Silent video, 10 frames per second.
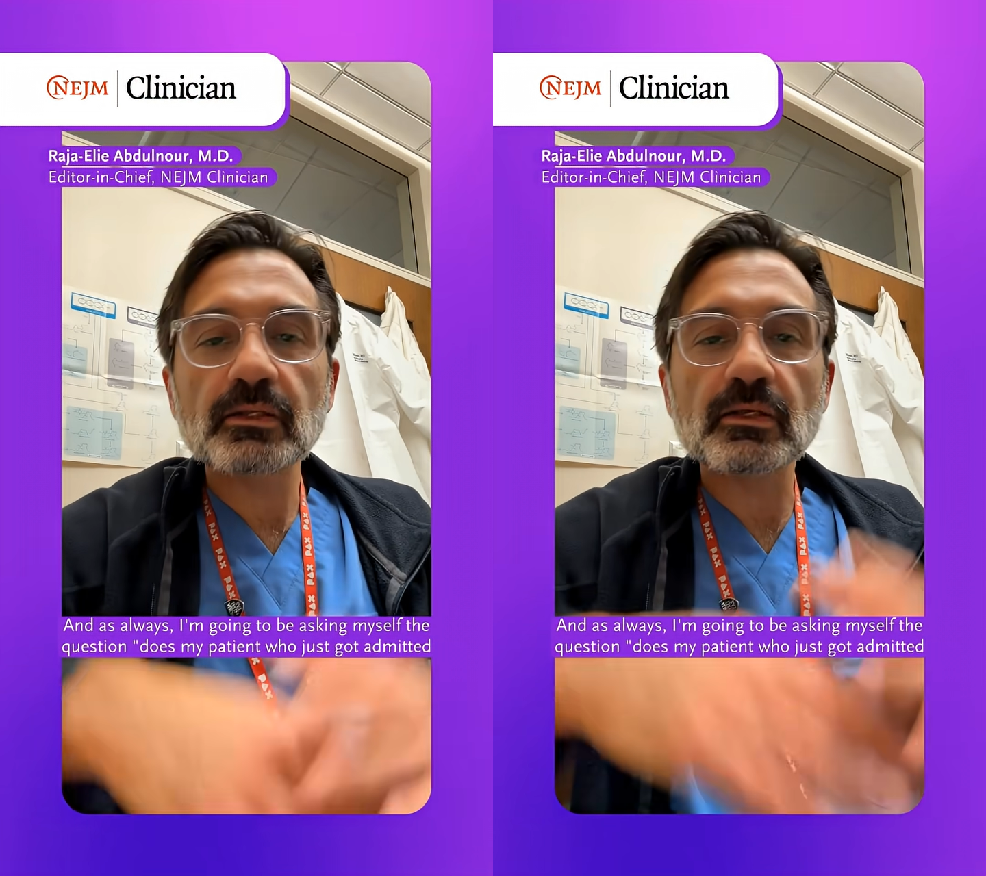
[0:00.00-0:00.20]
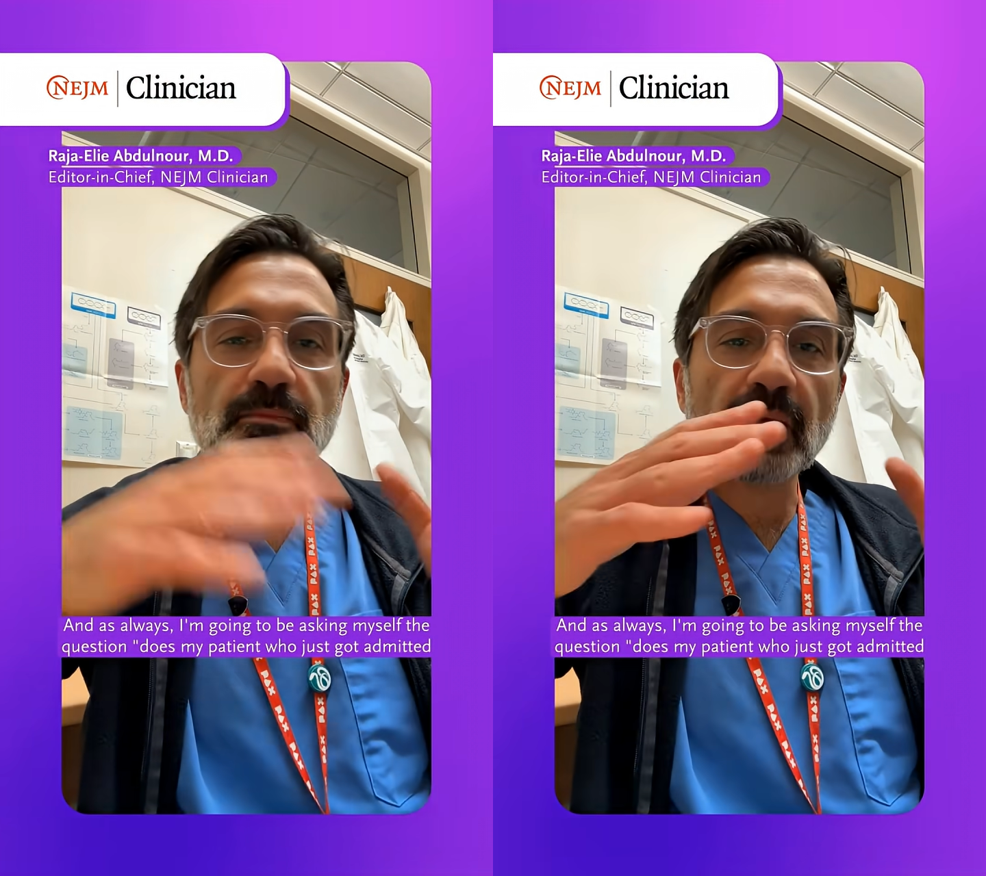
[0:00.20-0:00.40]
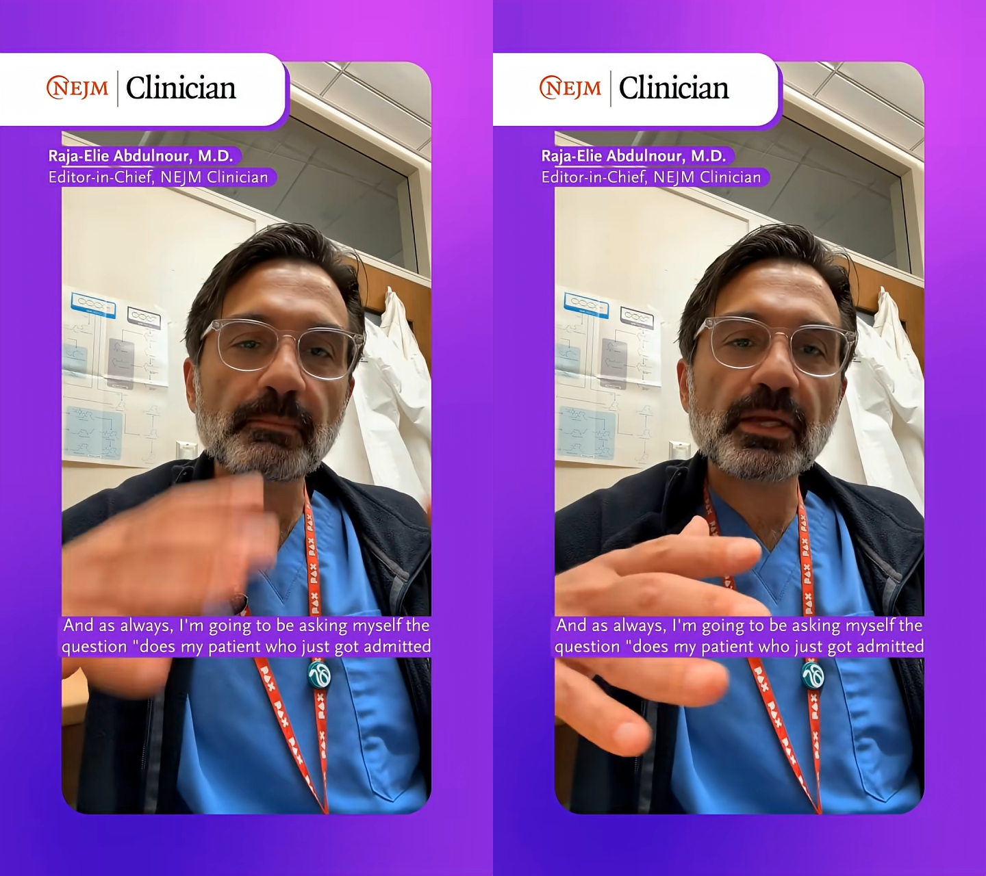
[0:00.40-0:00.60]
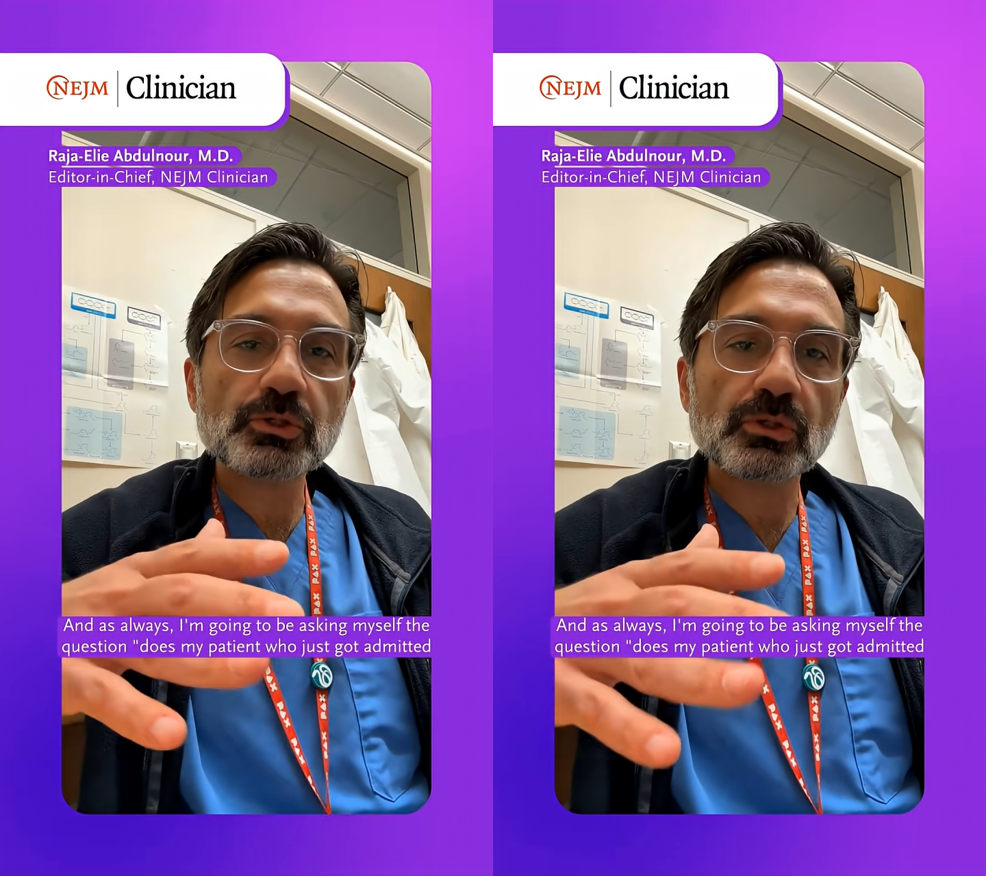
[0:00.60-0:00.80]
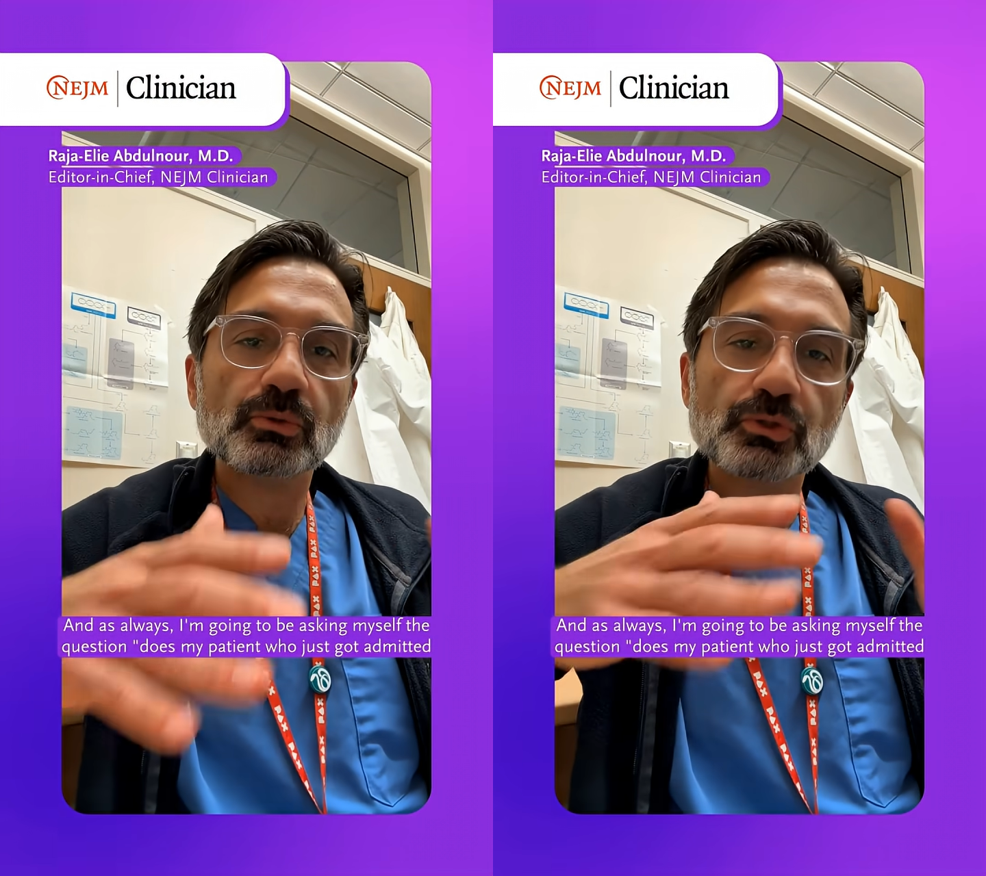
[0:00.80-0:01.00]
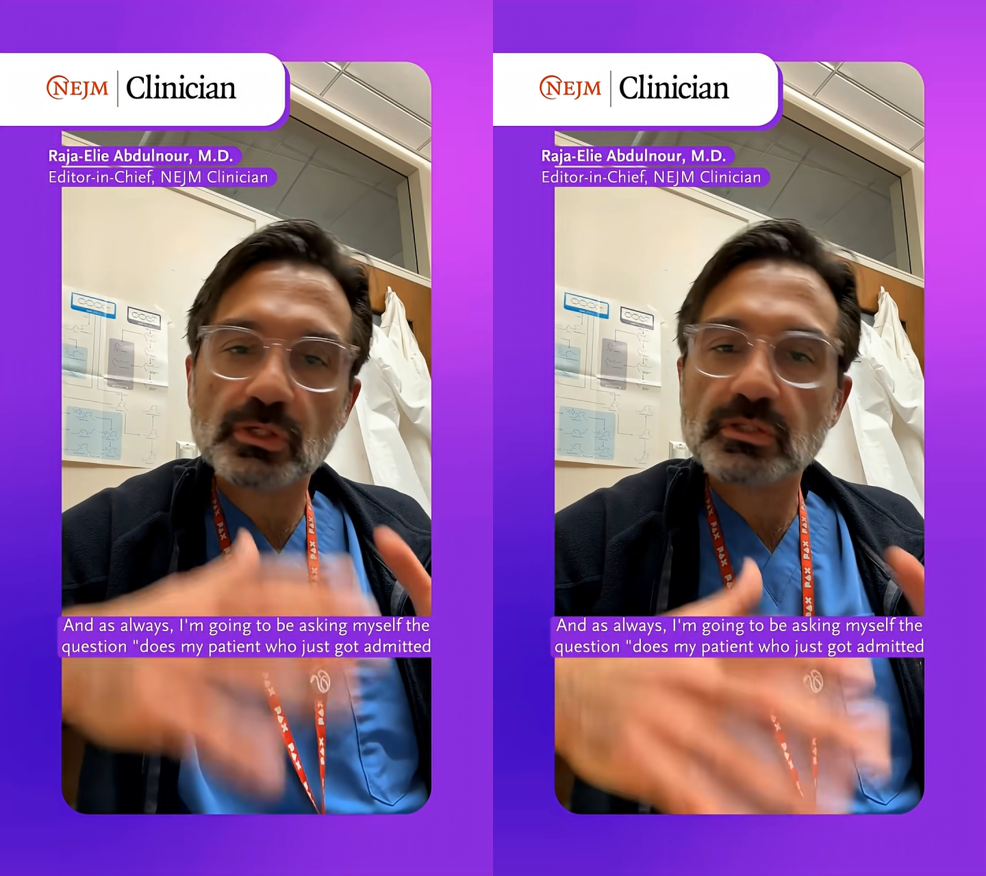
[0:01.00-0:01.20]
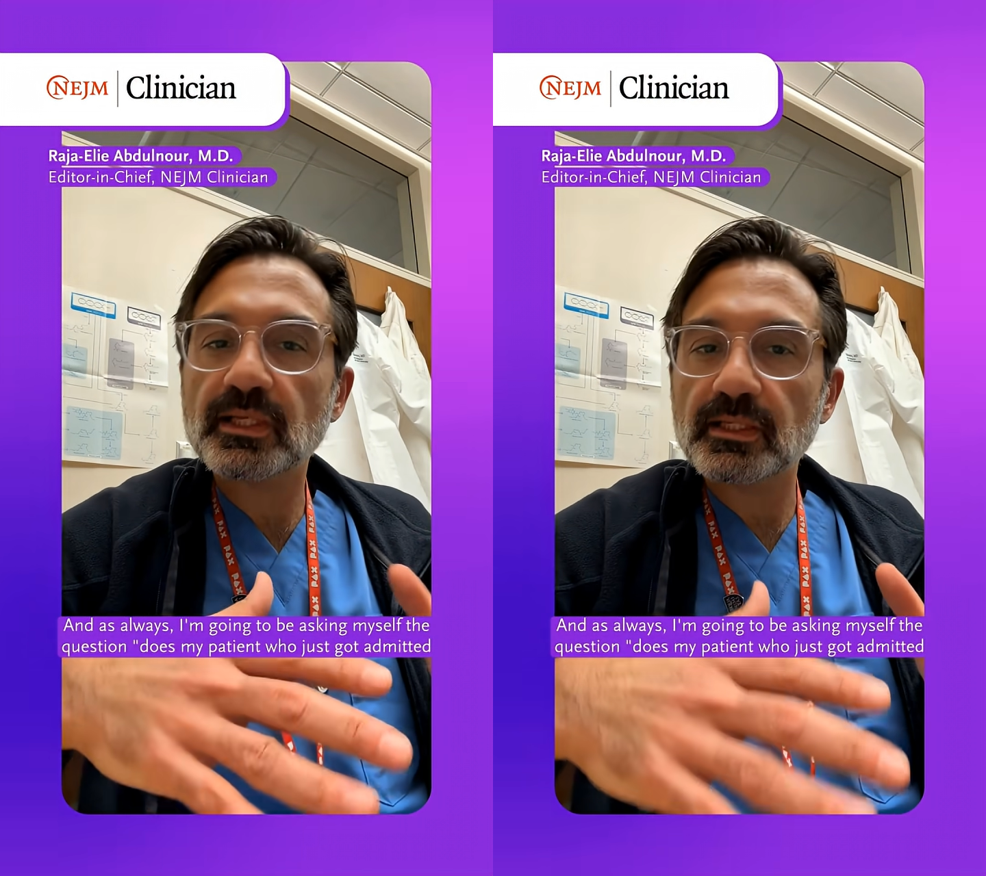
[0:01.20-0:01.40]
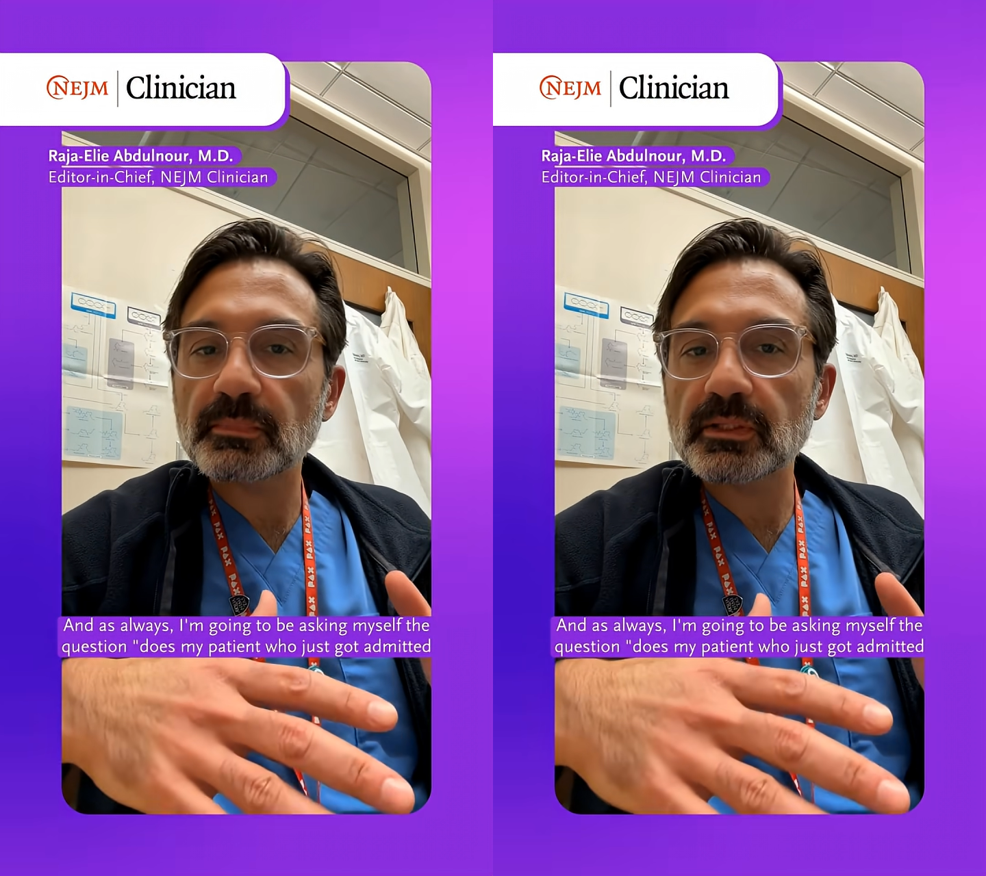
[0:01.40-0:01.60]
does my patient who
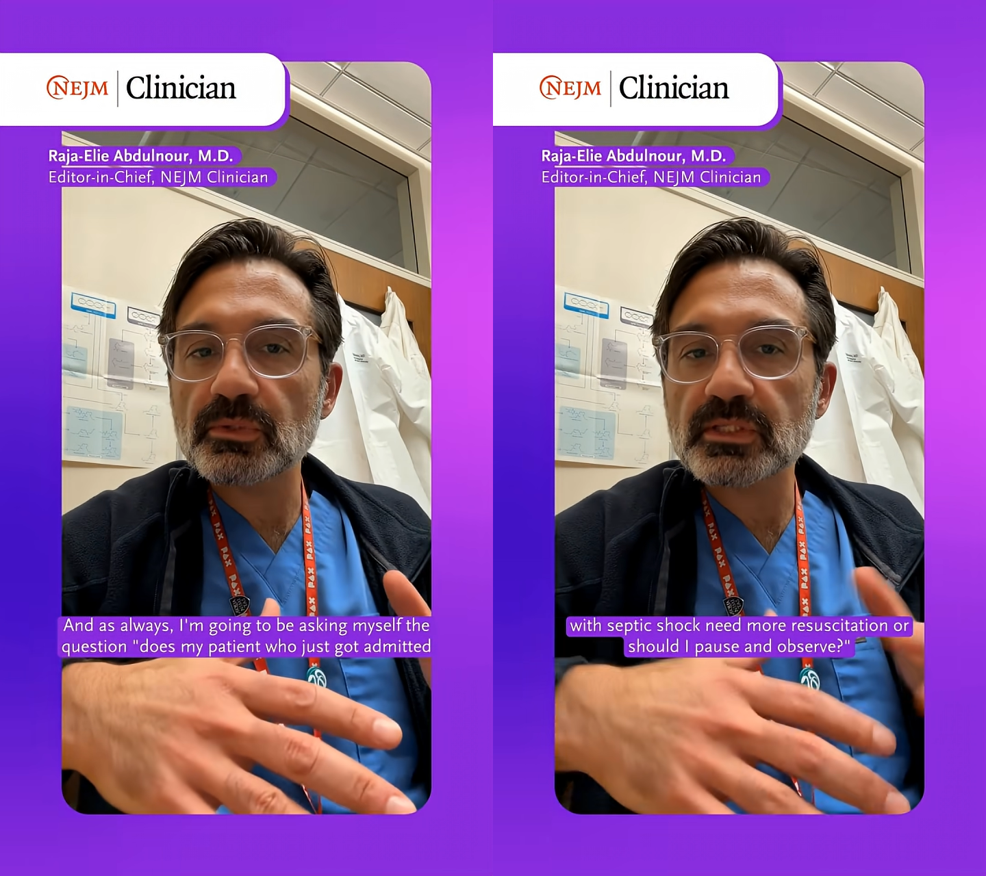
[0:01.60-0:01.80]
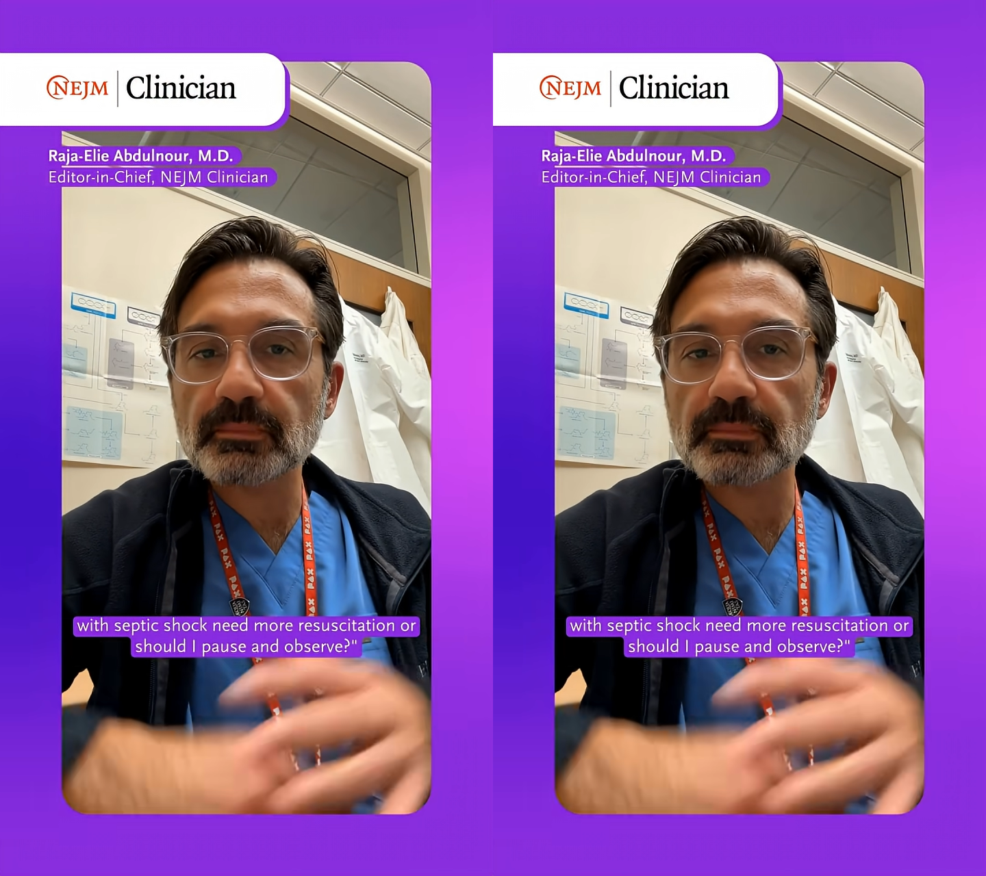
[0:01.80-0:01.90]
just got admitted with